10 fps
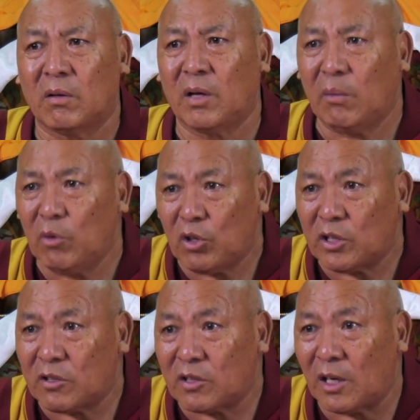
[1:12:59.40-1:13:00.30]
And I'm not
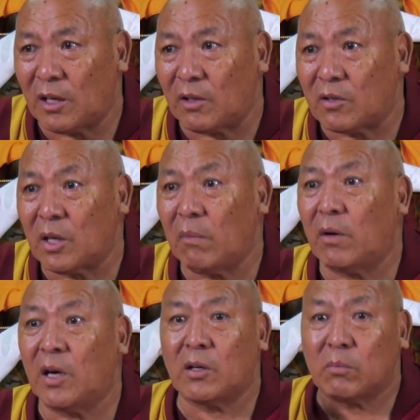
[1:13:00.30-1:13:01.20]
just telling this,
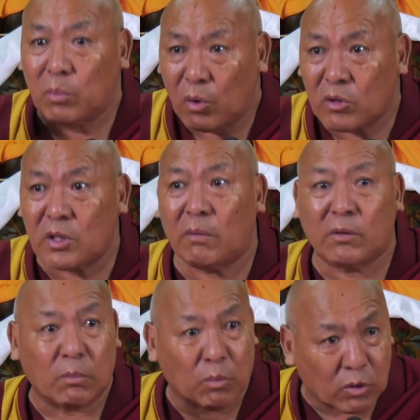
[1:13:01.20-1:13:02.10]
I've read books
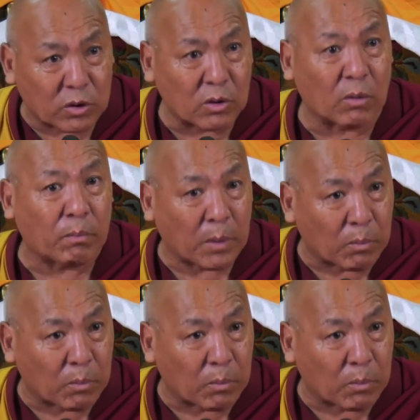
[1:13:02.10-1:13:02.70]
after books of